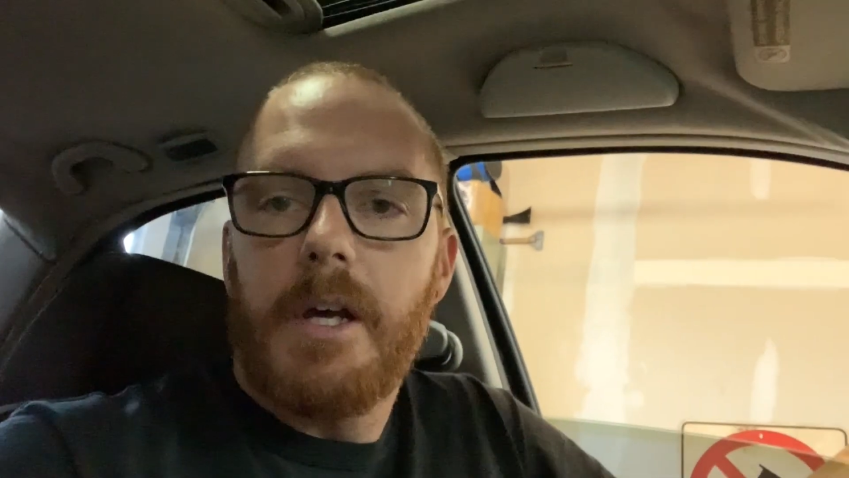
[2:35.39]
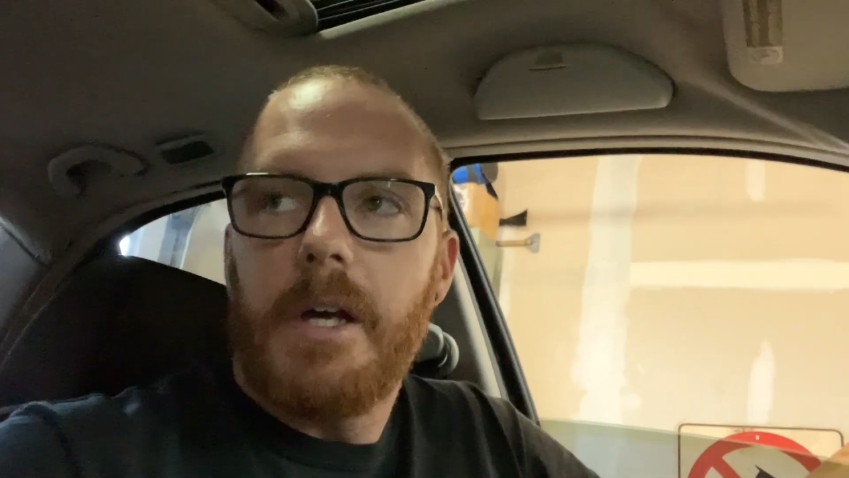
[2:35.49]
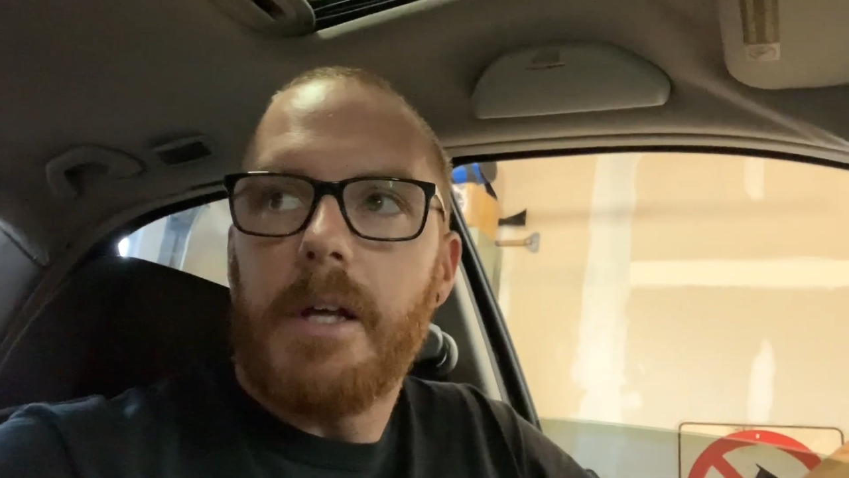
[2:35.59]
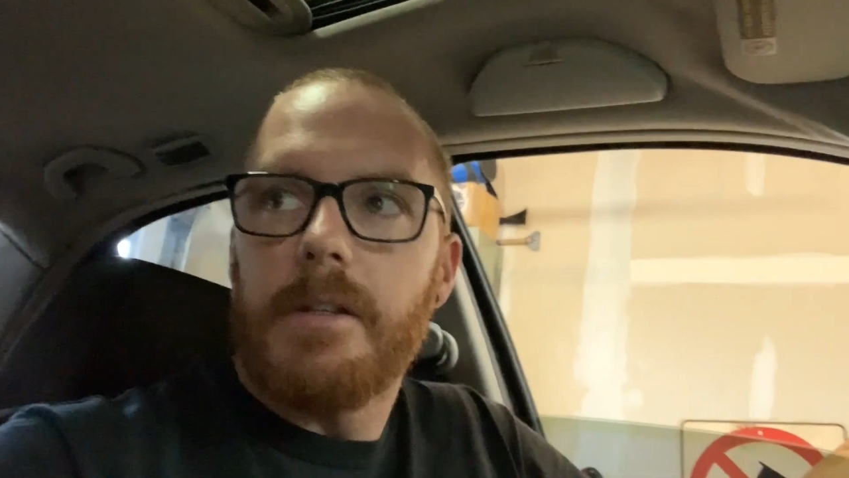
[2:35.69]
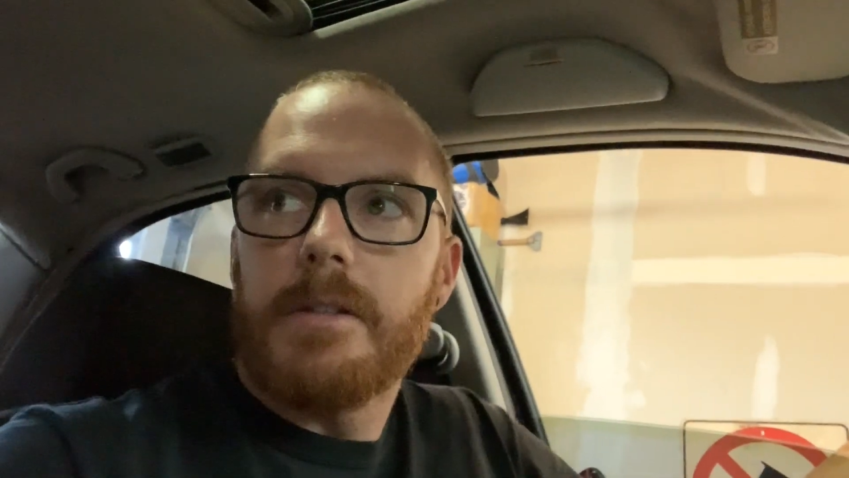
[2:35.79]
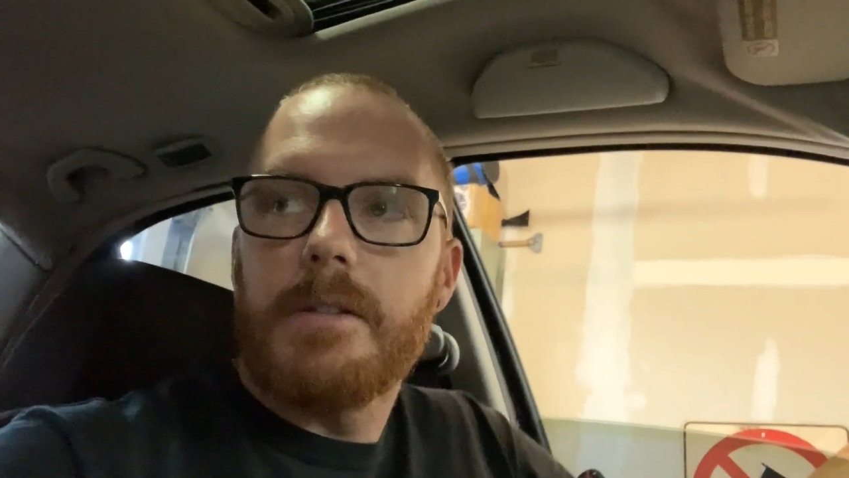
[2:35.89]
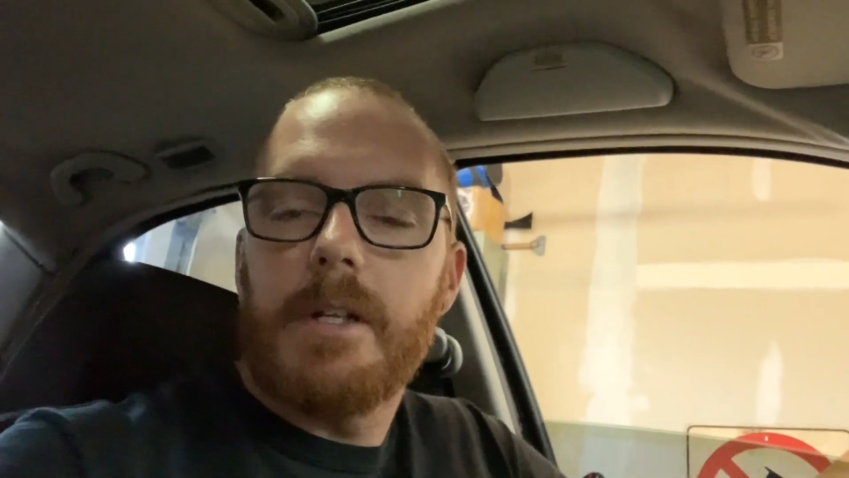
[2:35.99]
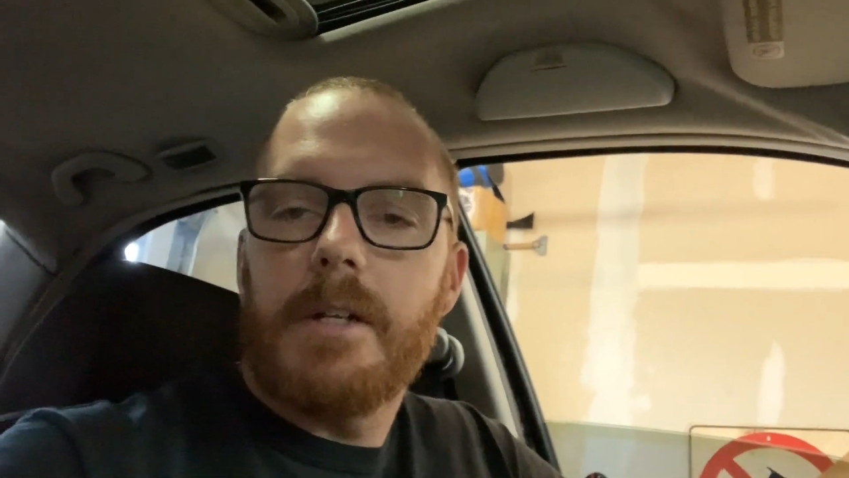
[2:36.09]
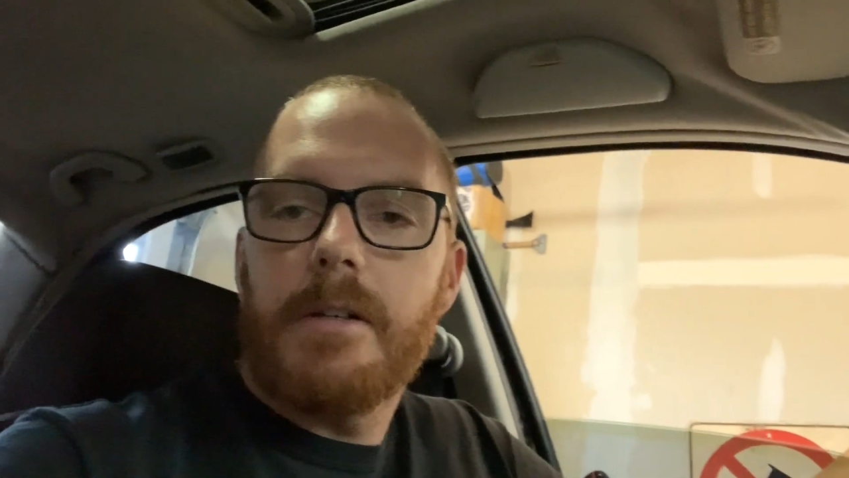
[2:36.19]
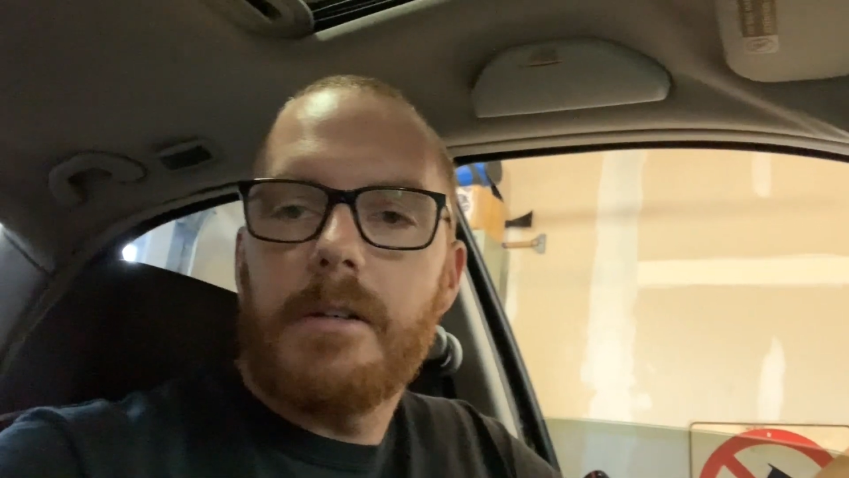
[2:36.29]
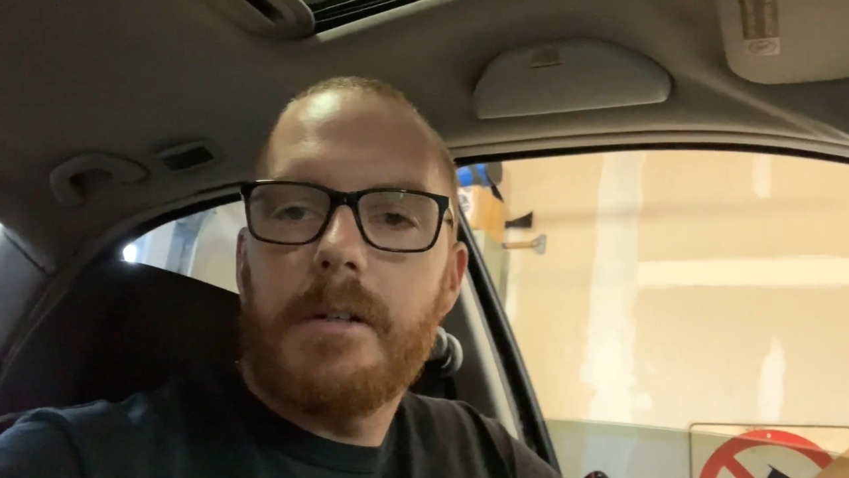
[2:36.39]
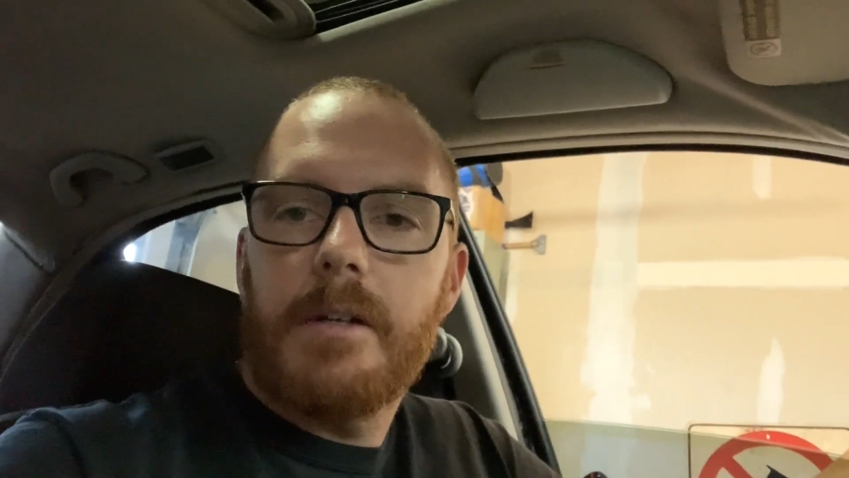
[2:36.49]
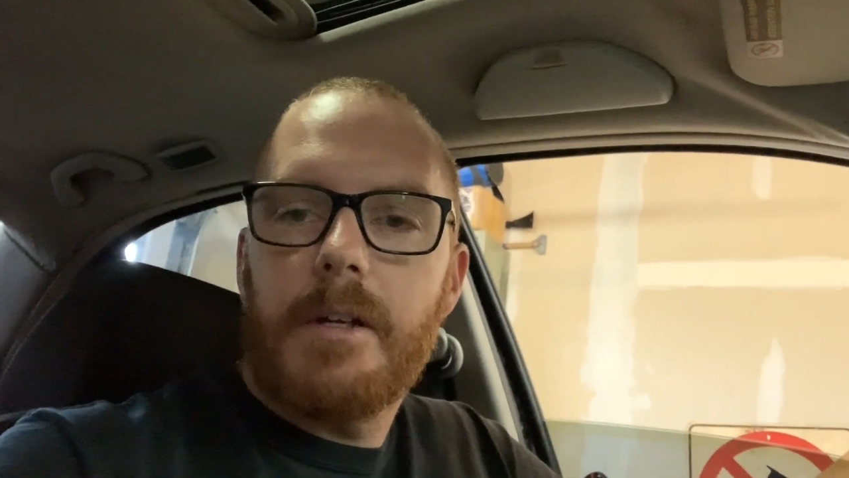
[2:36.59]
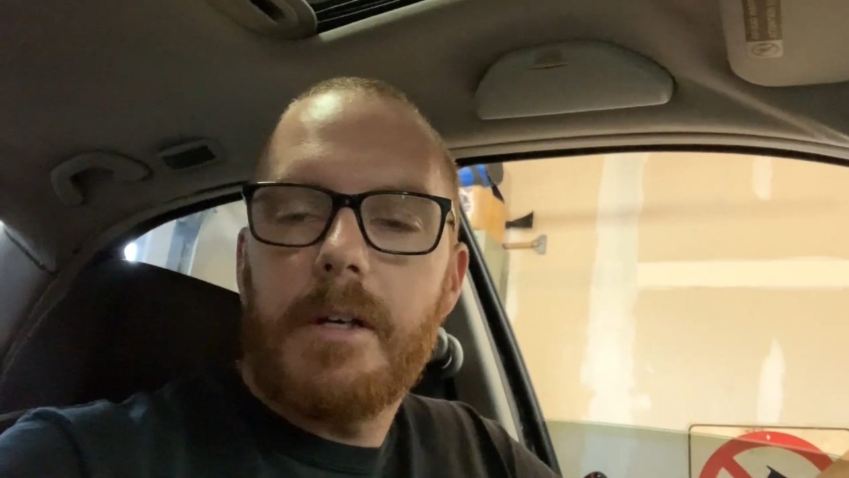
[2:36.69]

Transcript: and the standard